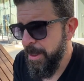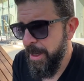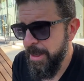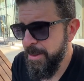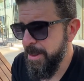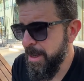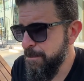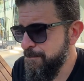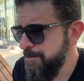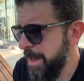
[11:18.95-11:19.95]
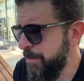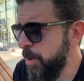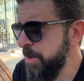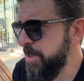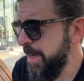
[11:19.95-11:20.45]
And I've
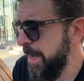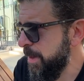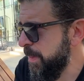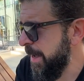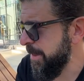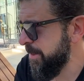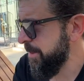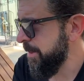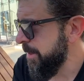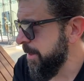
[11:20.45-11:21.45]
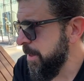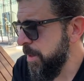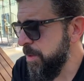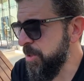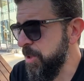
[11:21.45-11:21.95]
always said that
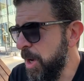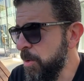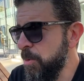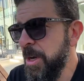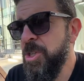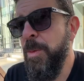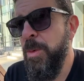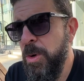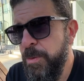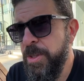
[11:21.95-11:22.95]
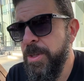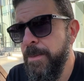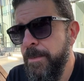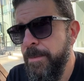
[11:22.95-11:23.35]
the slower Russia moves,